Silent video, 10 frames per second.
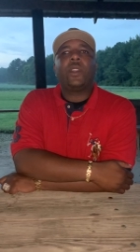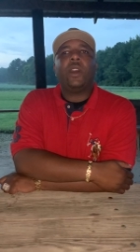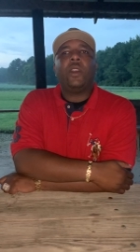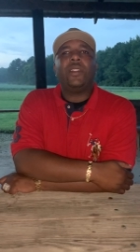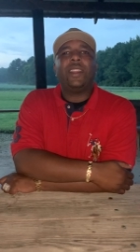
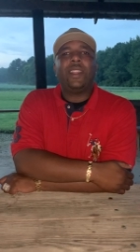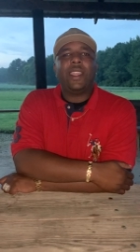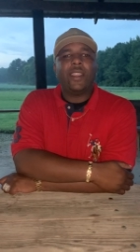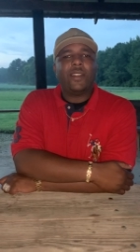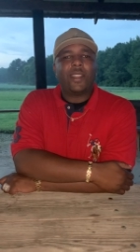Only in the
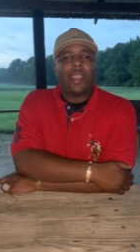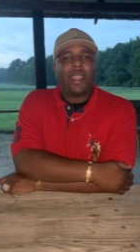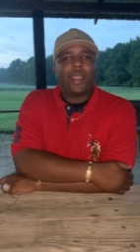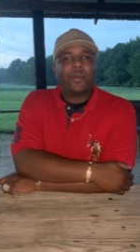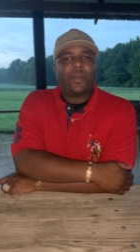
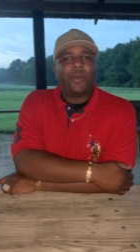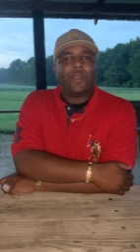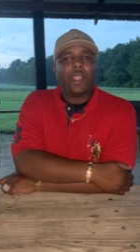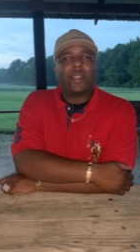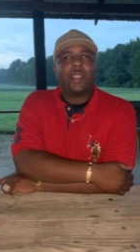Hellcat,
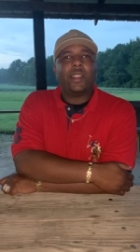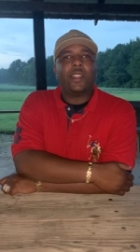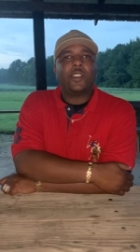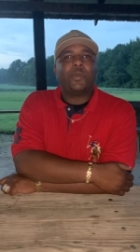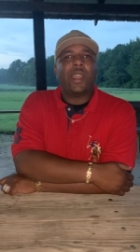people like that
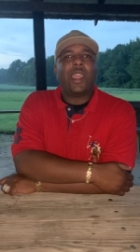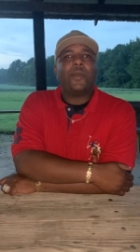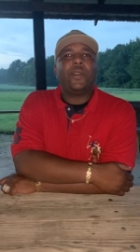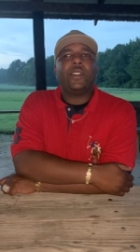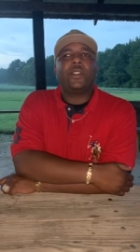
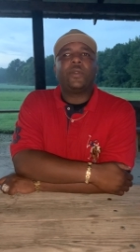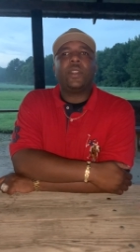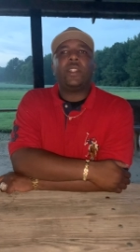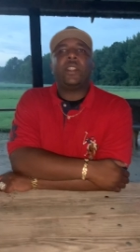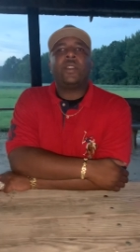inspired me to
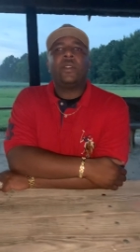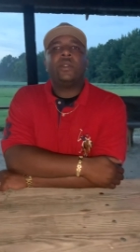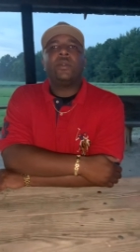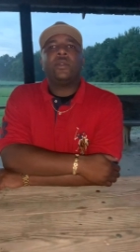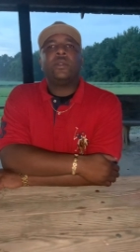really,
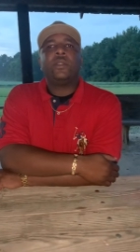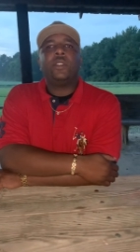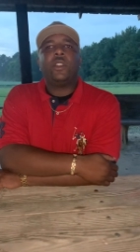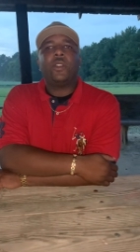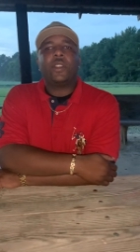
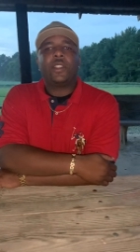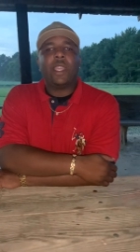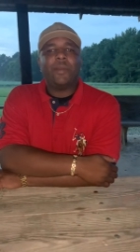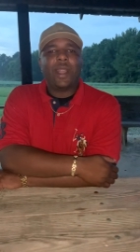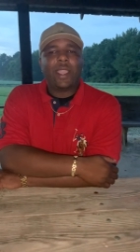
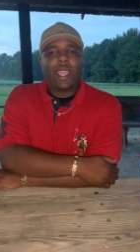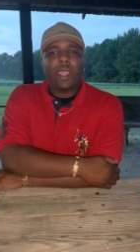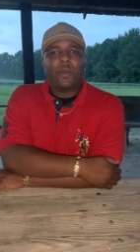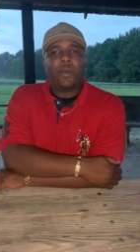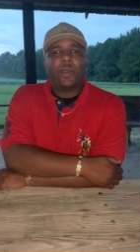step my
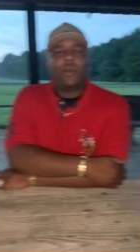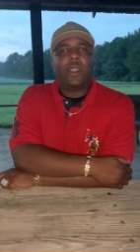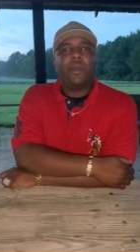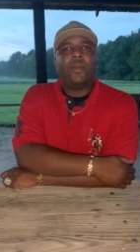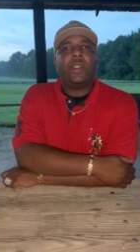game up
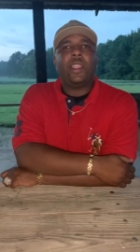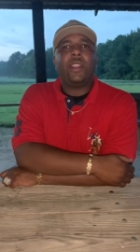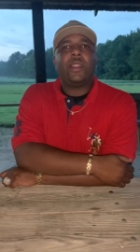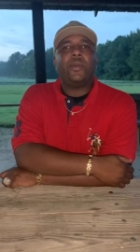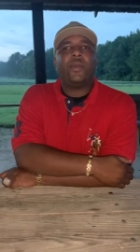and
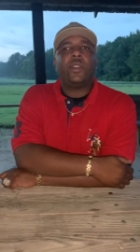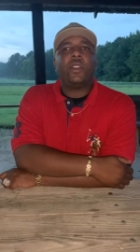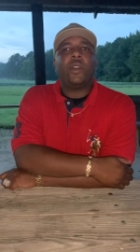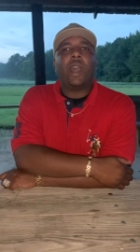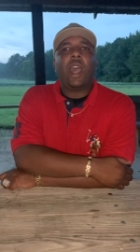believe in,
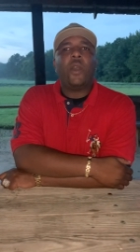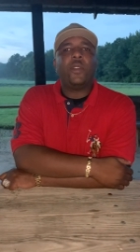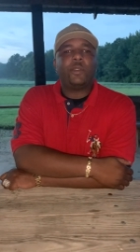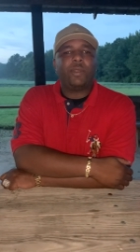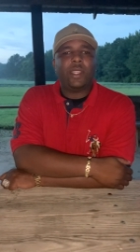I
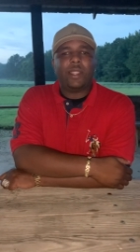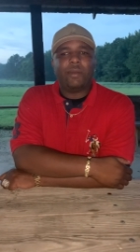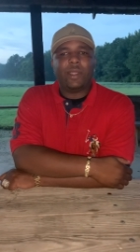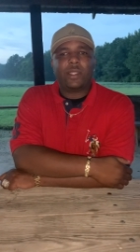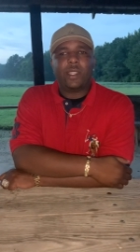always believed in
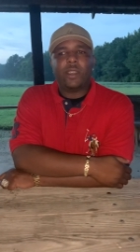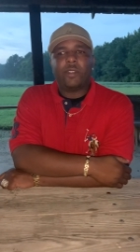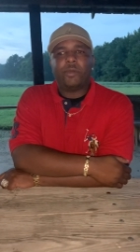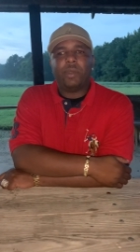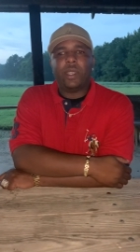
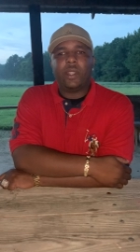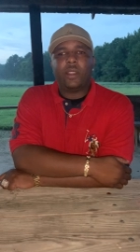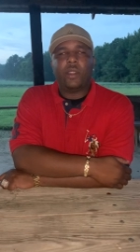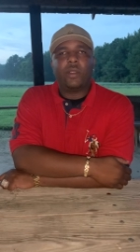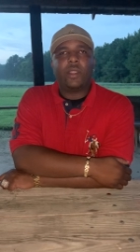myself, but,
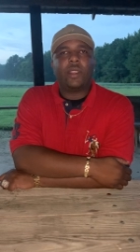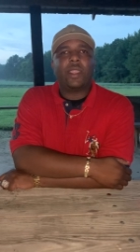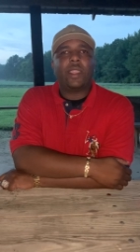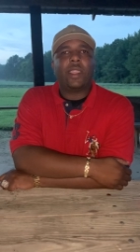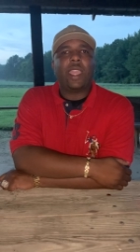
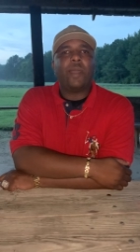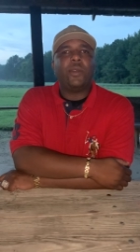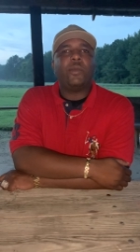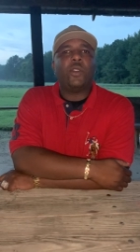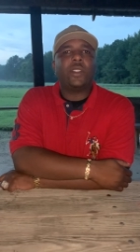it gave
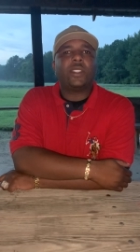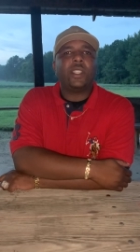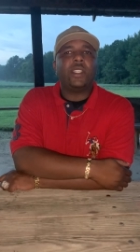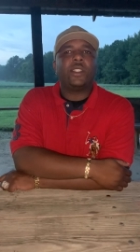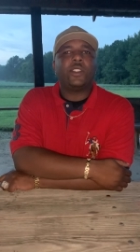me more
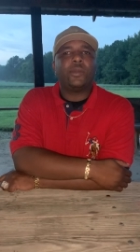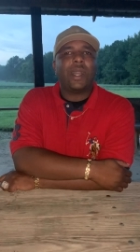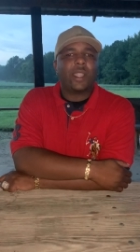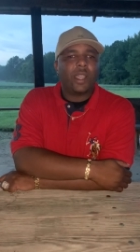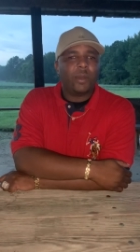season to
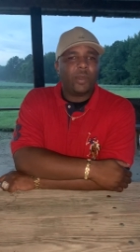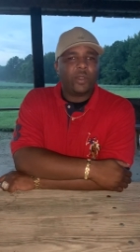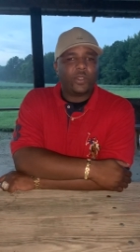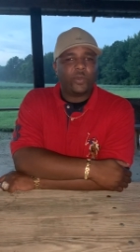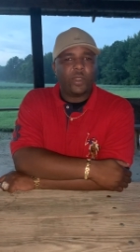my
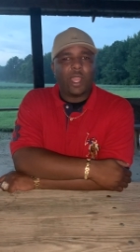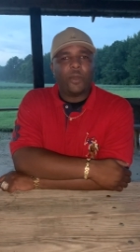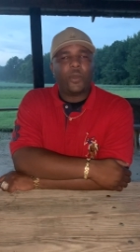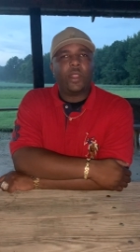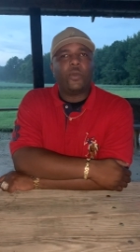gumbo to what I
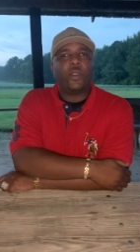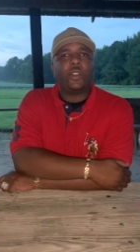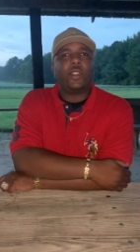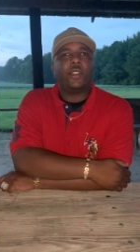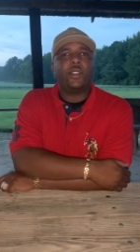really
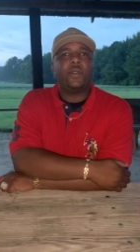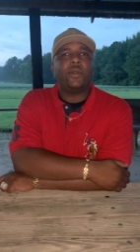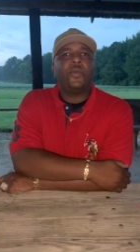wanted to do.